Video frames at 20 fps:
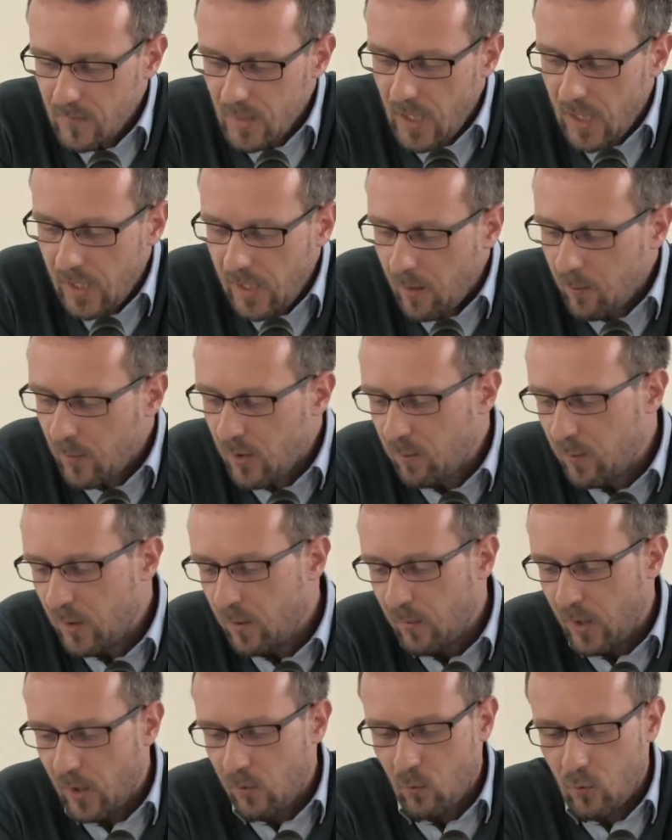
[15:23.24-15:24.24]
al-amr bil
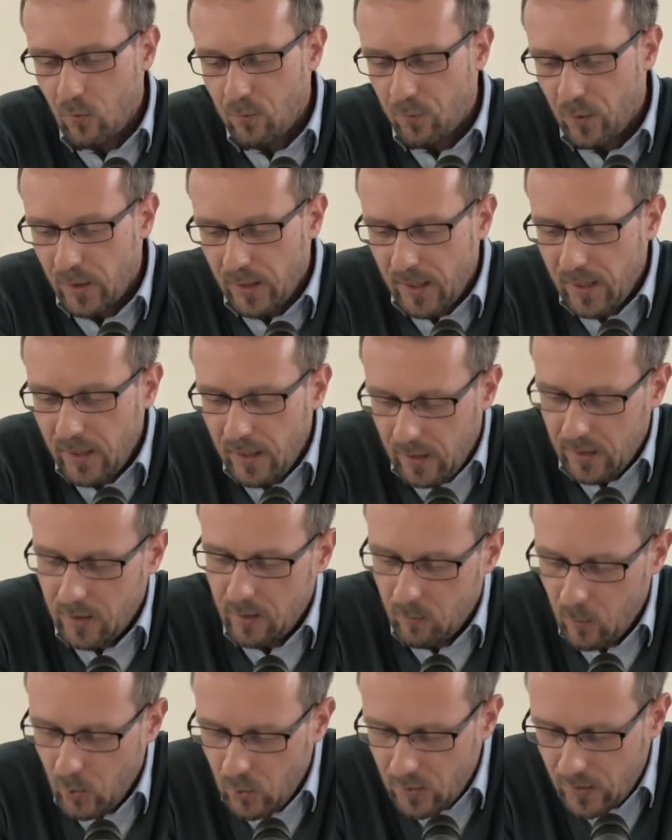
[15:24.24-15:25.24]
ma'ruf wa nahy
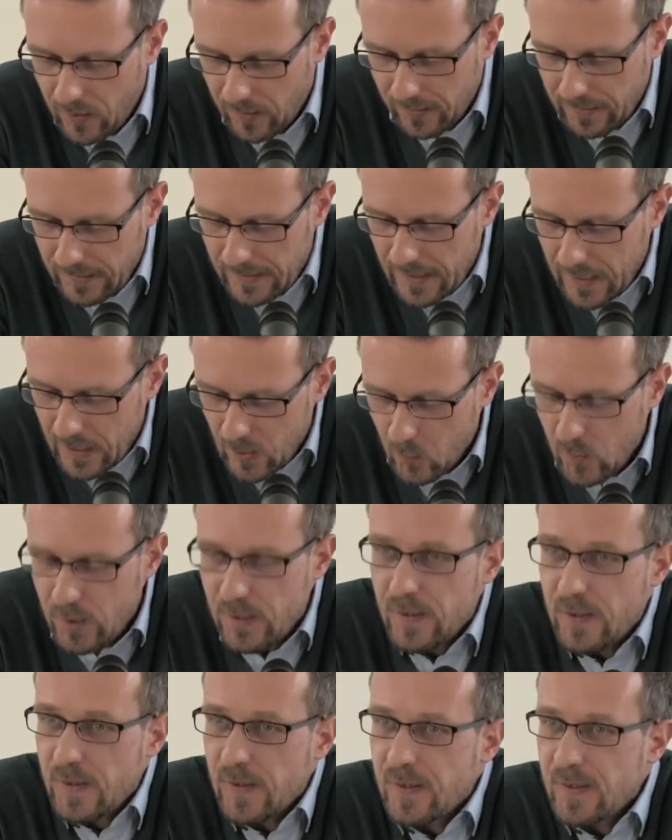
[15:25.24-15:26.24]
anil munkar,
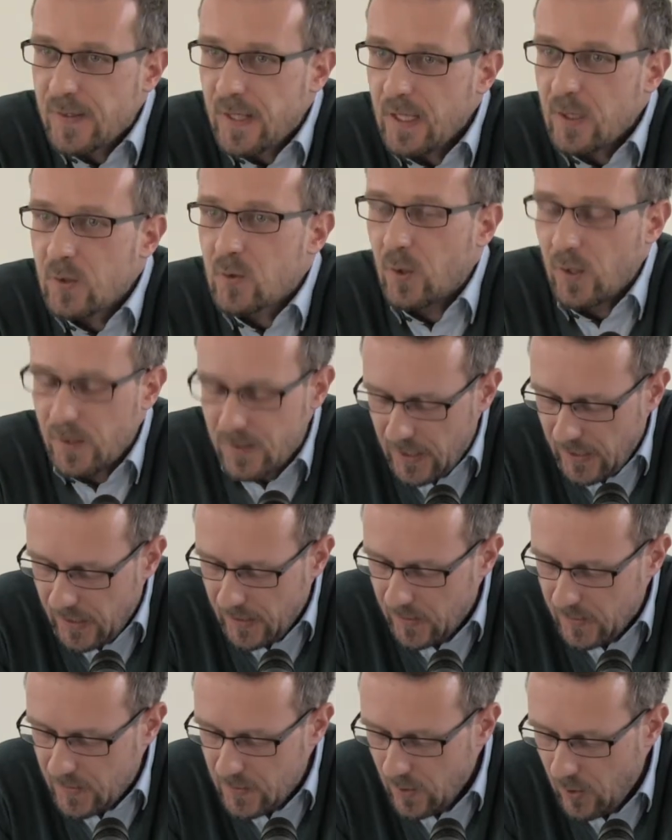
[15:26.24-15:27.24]
which is a central
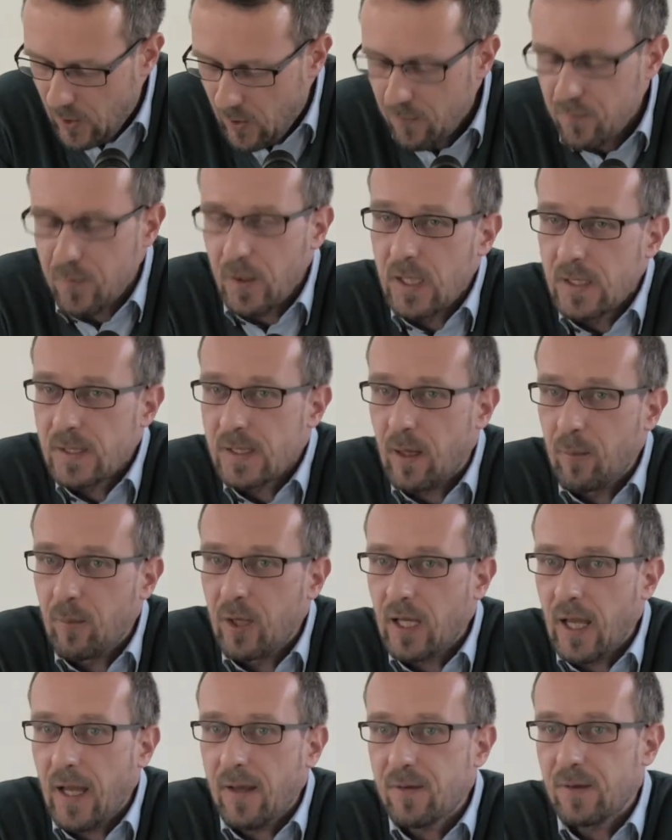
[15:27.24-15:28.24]
tenet of
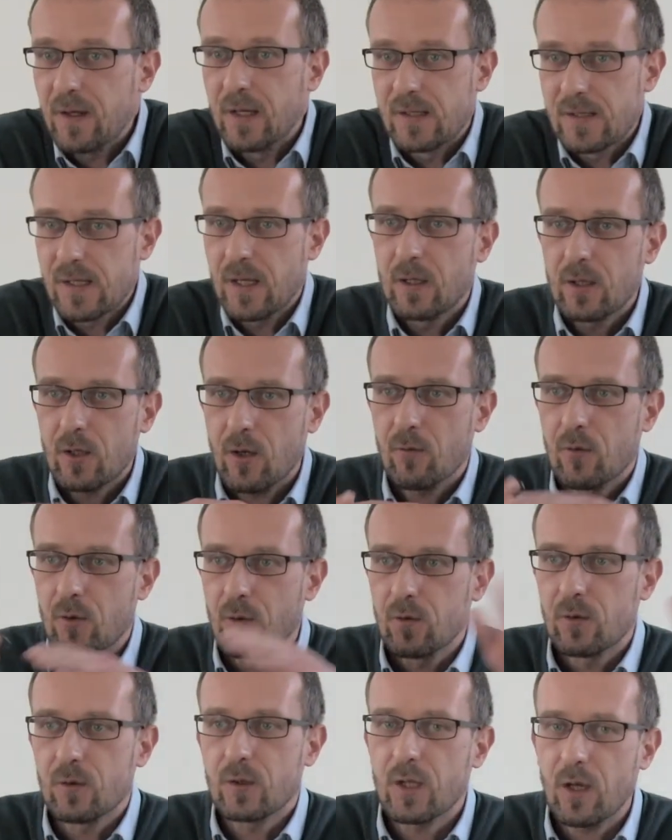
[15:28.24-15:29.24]
Islamic ethics and
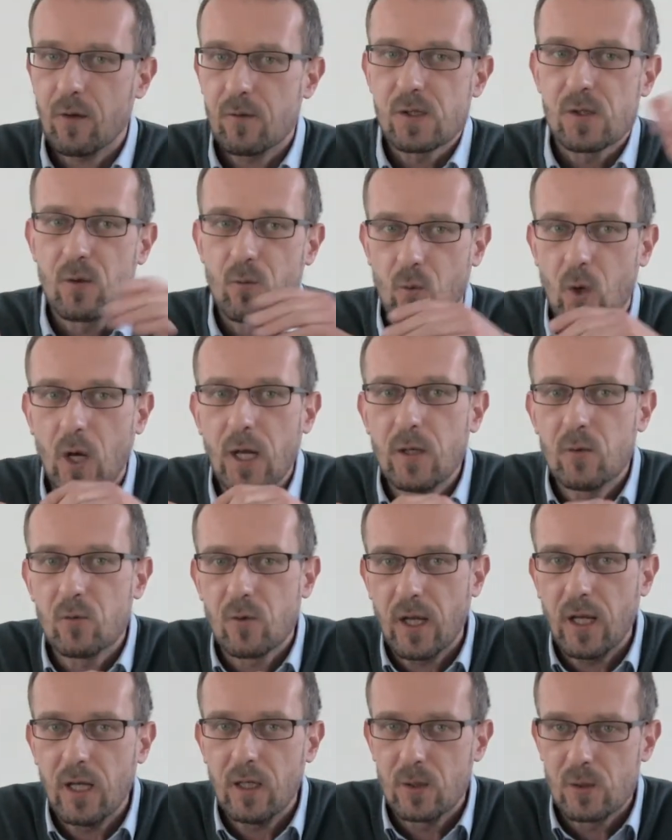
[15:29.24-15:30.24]
covers a wide
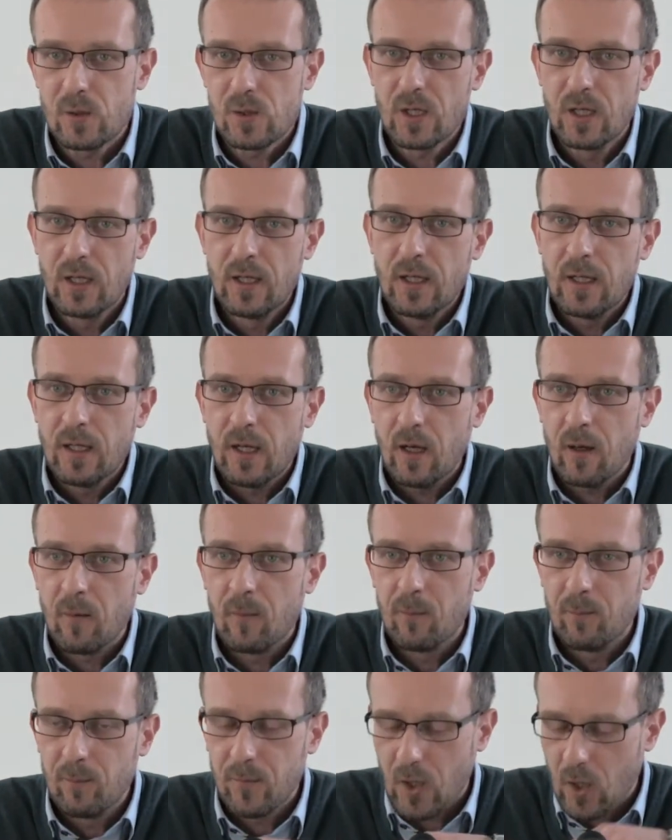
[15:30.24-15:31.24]
range
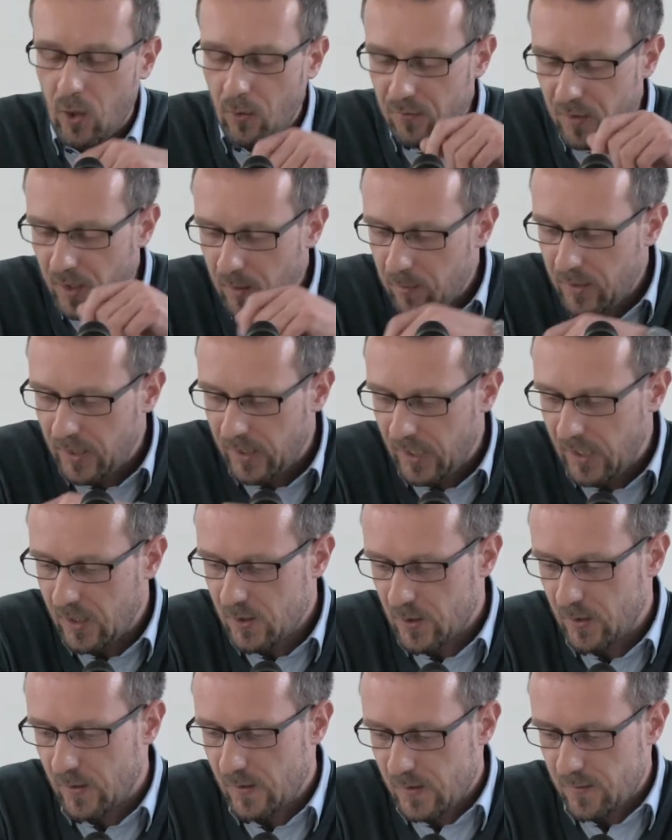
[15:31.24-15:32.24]
of
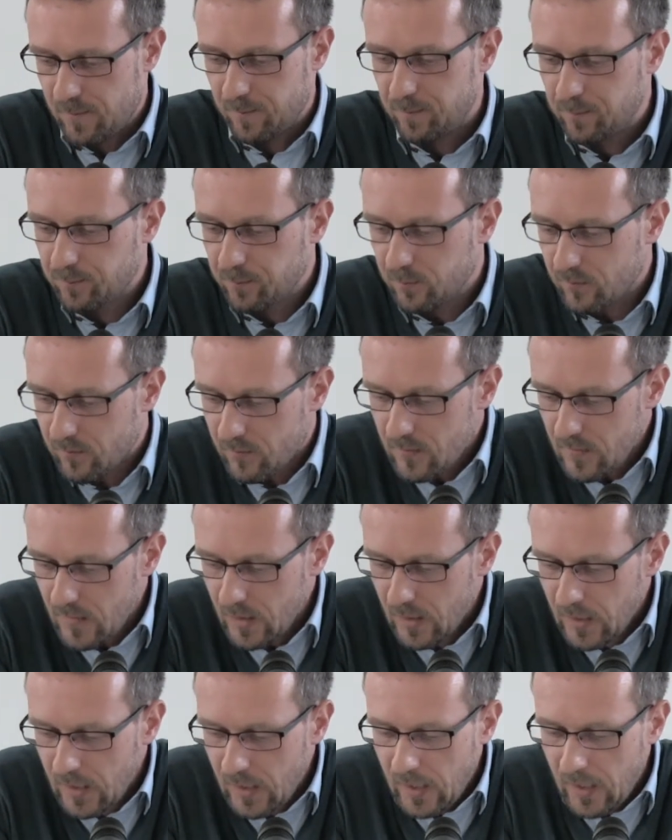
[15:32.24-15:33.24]
implications.
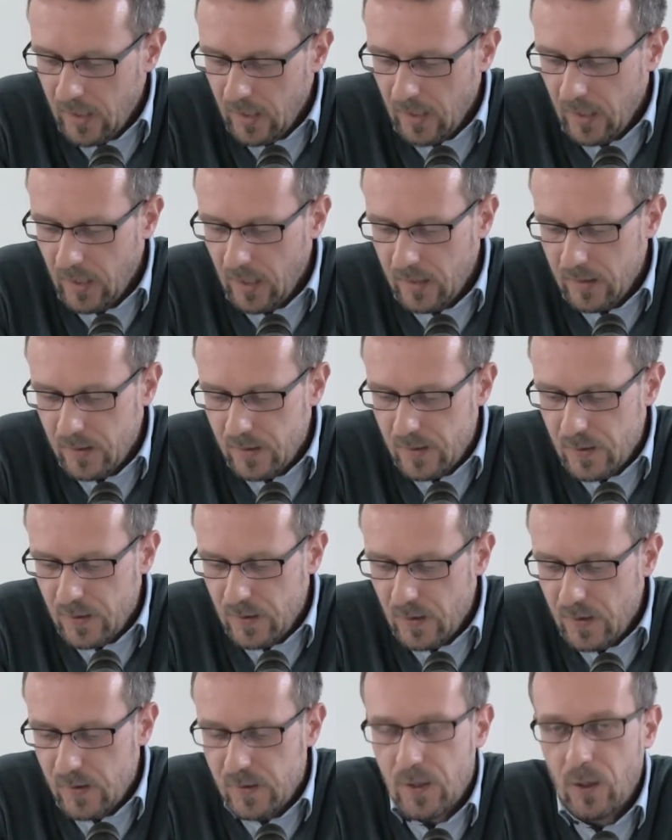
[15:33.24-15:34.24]
And
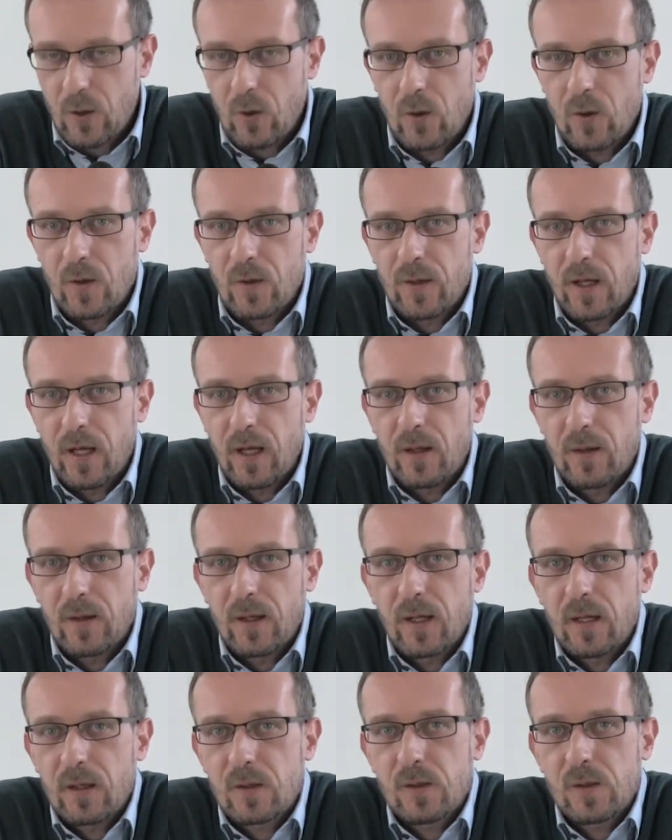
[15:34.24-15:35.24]
so
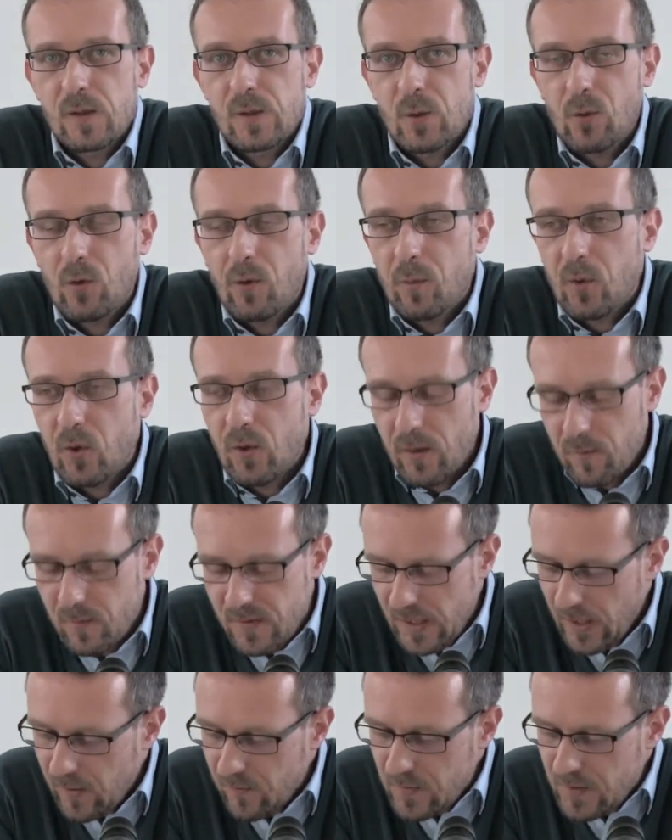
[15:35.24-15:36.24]
they saw upon
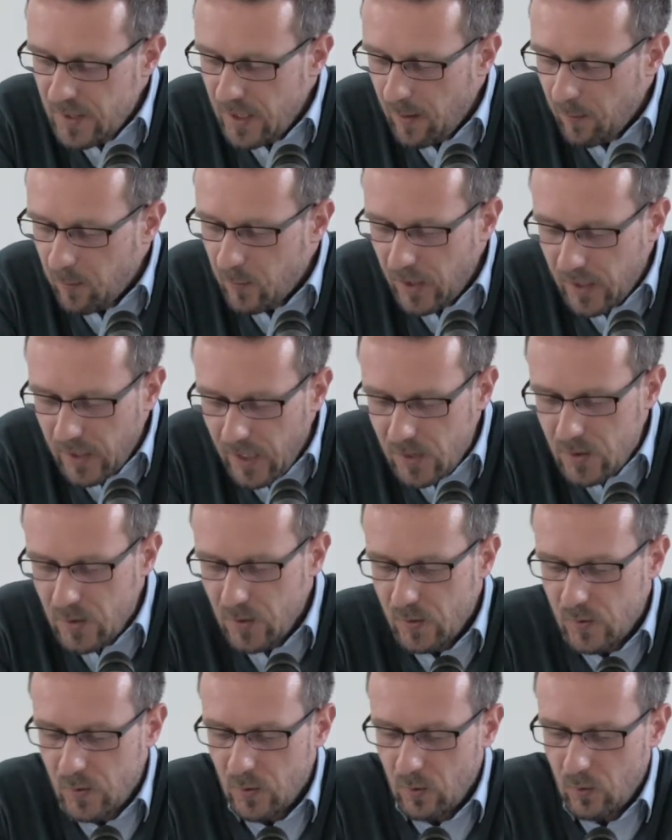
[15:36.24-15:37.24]
themselves the
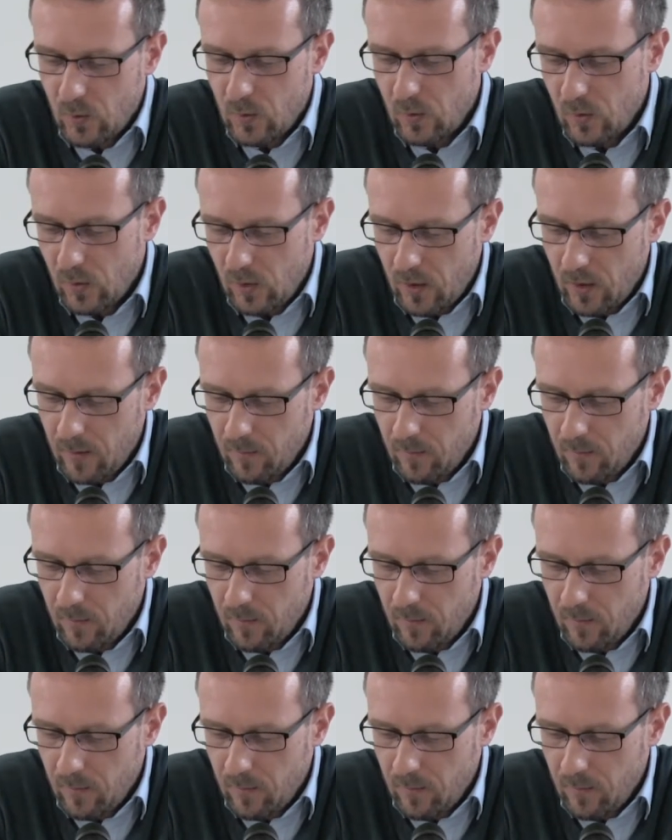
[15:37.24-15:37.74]
obligation to